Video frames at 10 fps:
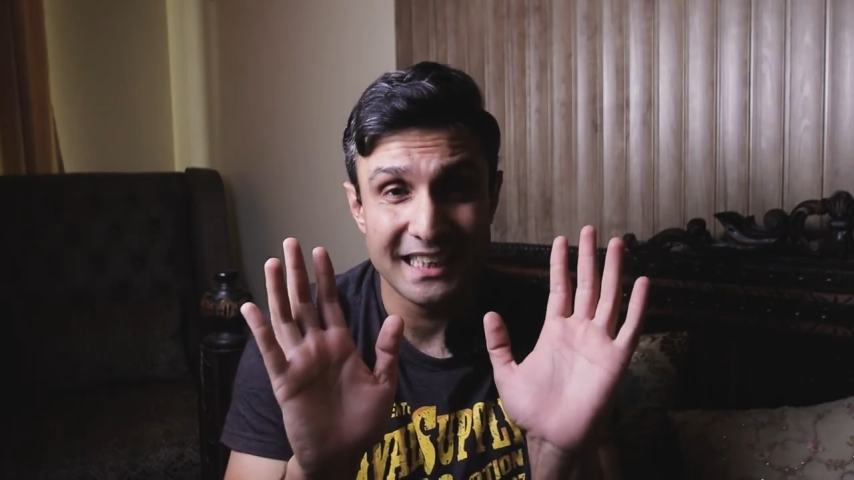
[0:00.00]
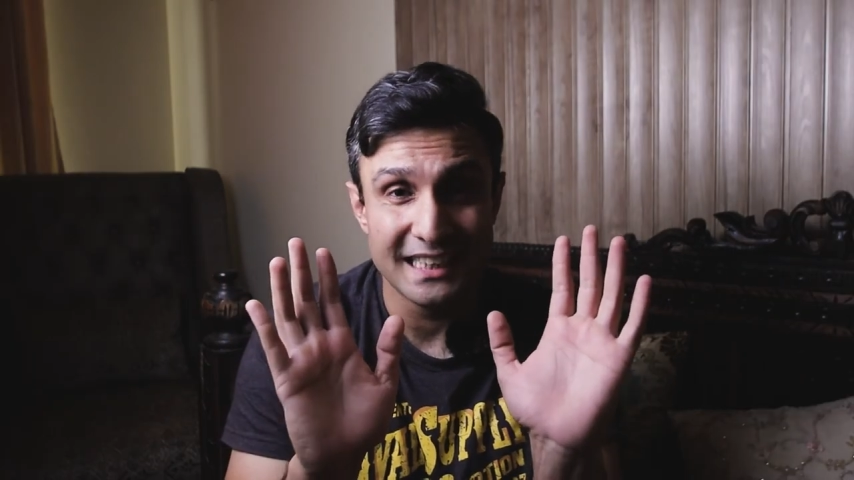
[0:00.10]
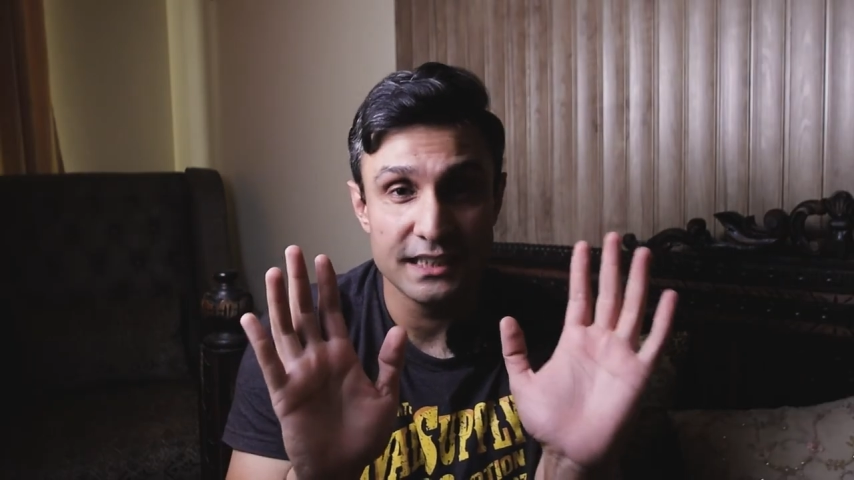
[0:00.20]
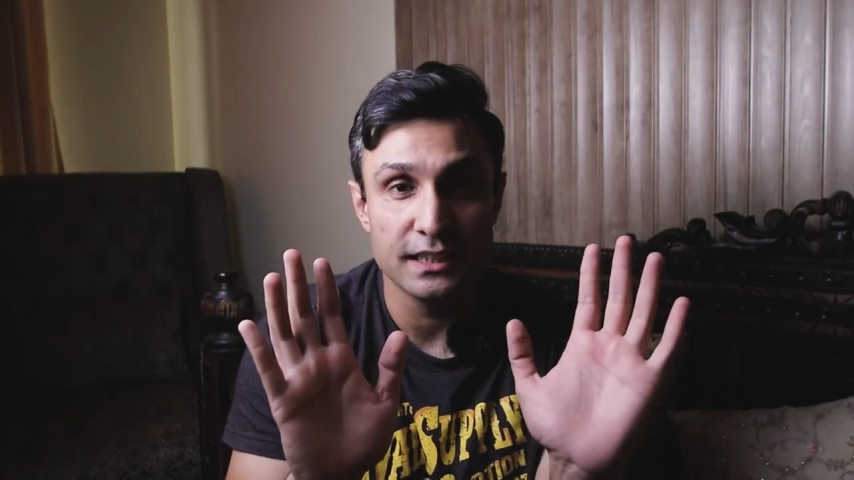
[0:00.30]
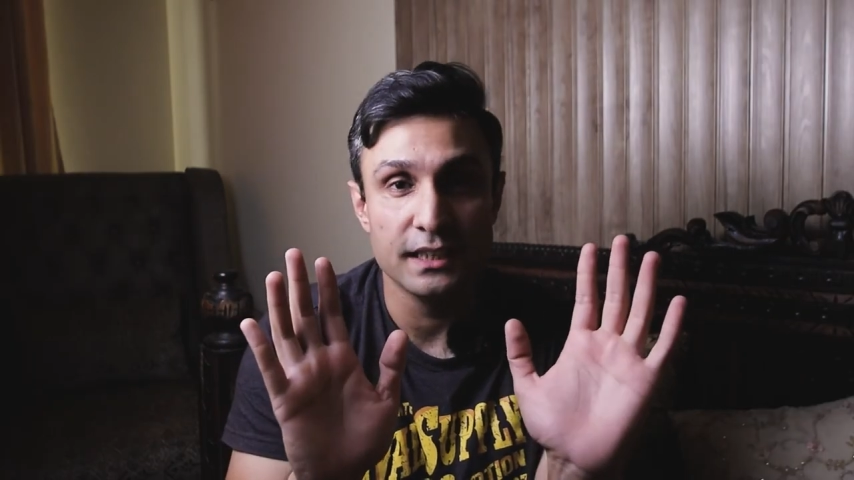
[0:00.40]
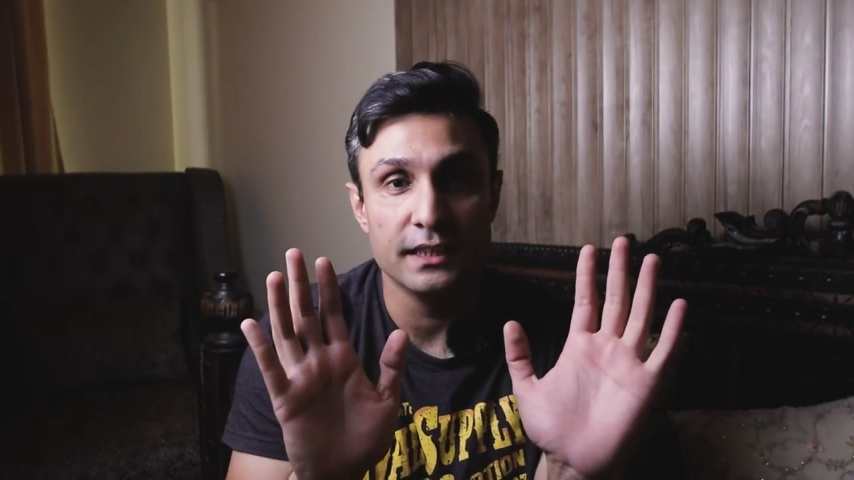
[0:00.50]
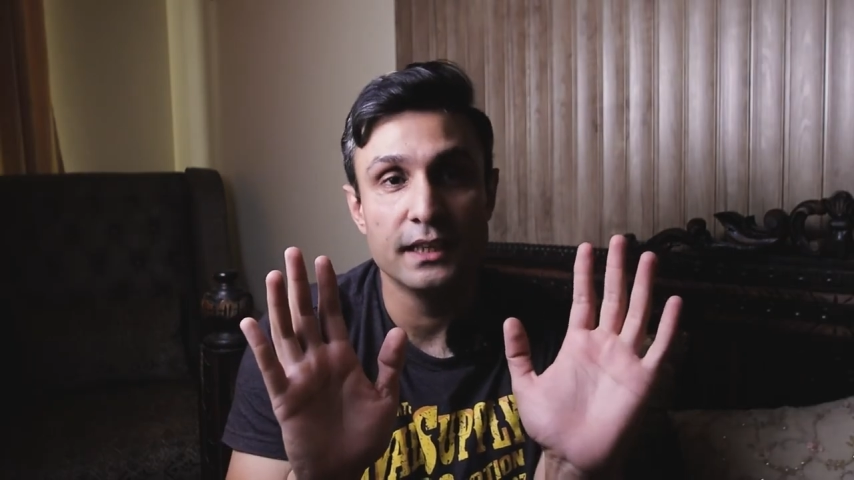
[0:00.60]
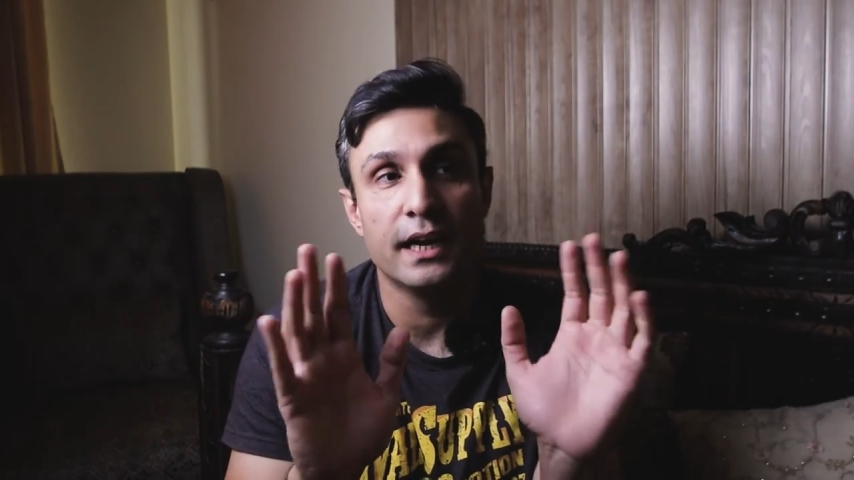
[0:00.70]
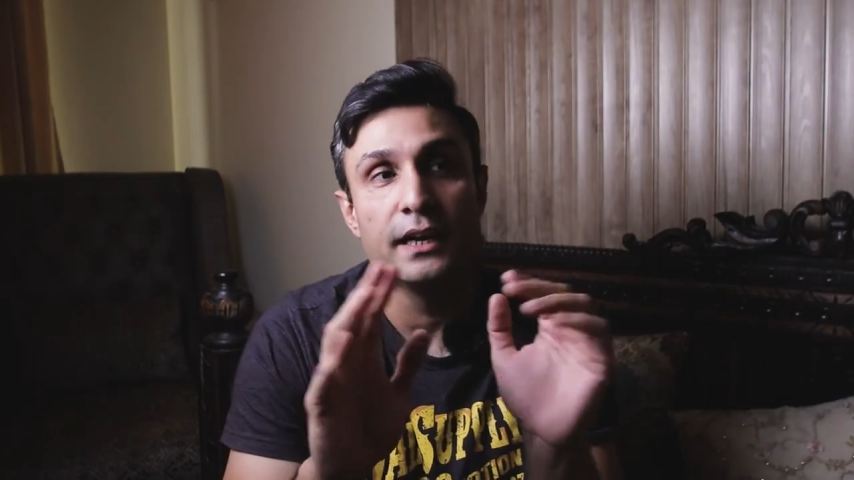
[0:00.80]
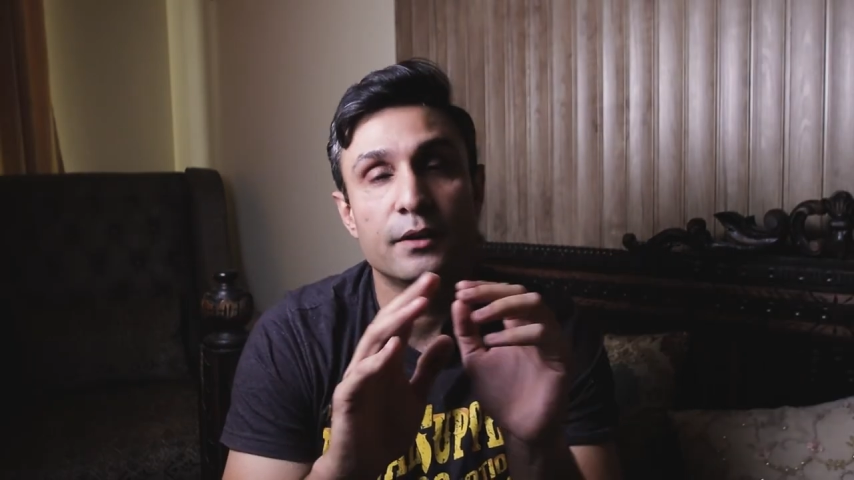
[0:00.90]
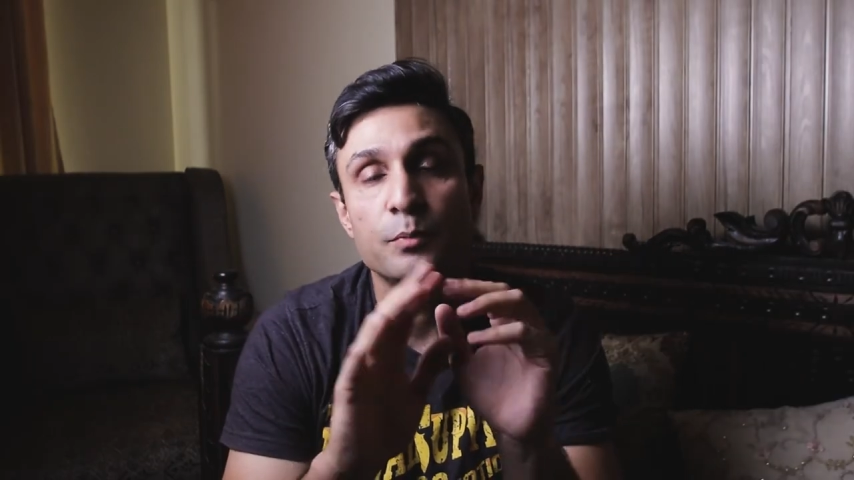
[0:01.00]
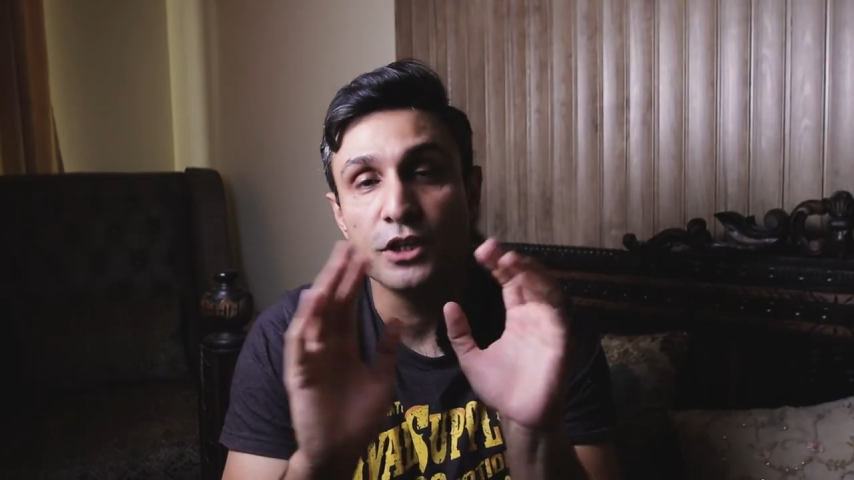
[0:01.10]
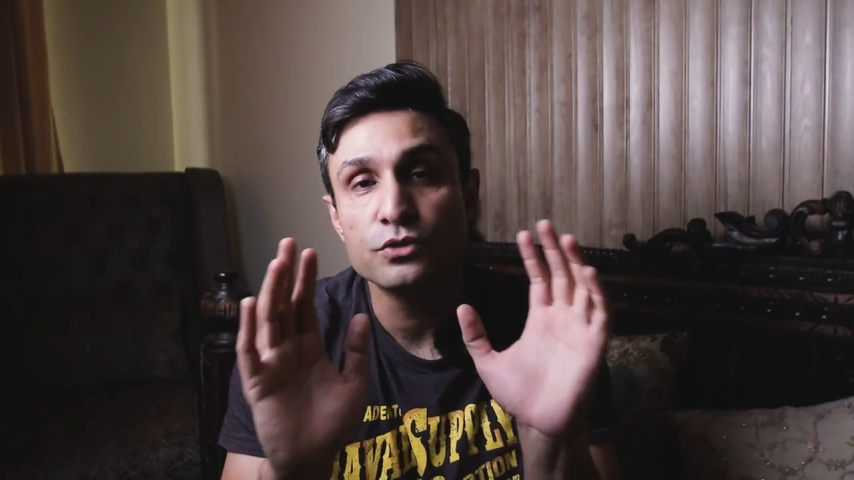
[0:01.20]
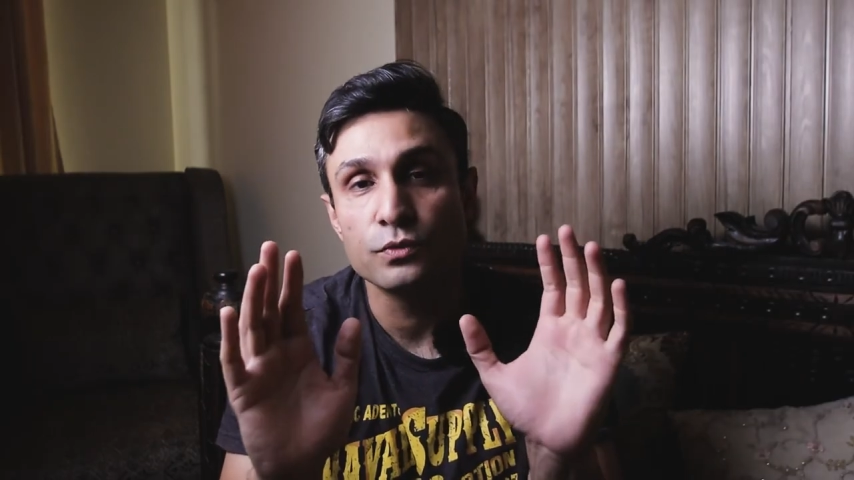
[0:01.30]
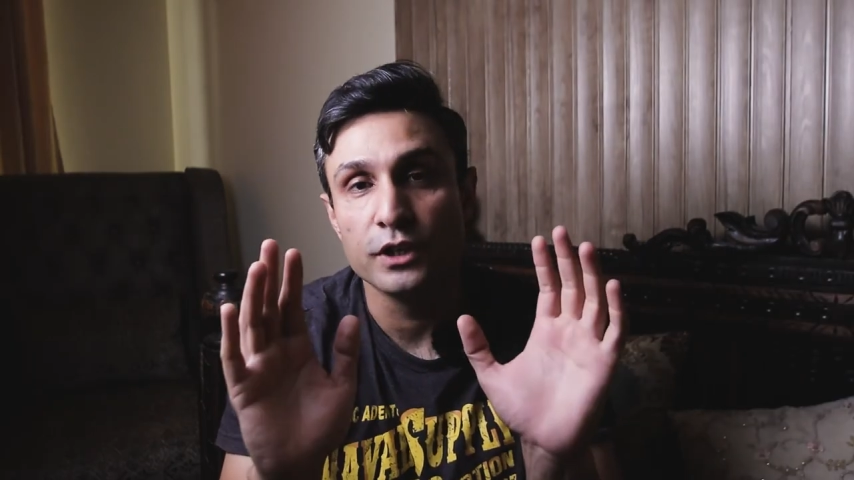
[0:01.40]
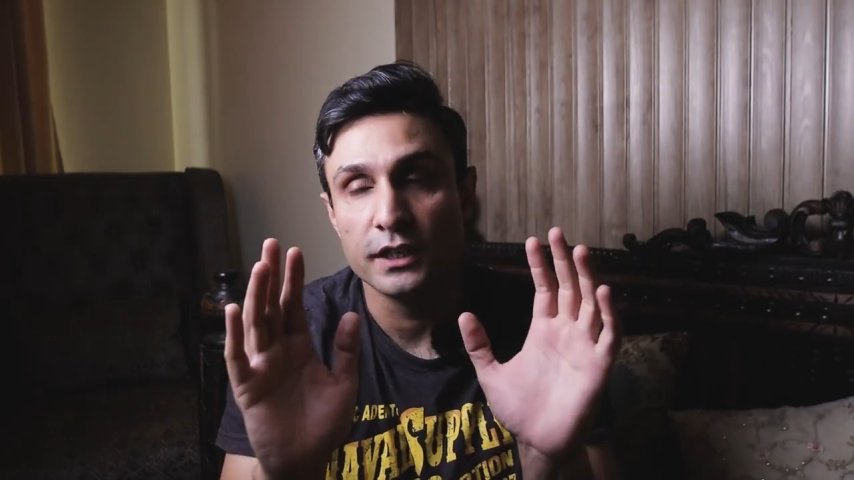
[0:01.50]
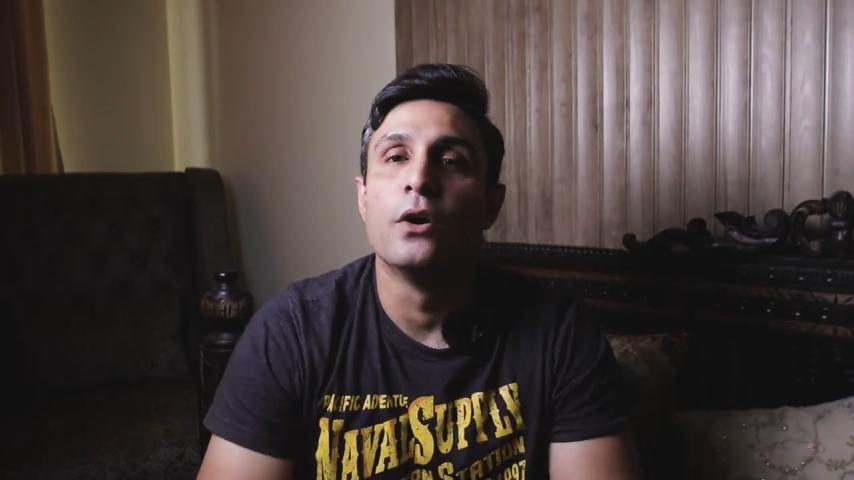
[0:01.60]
easily and peacefully.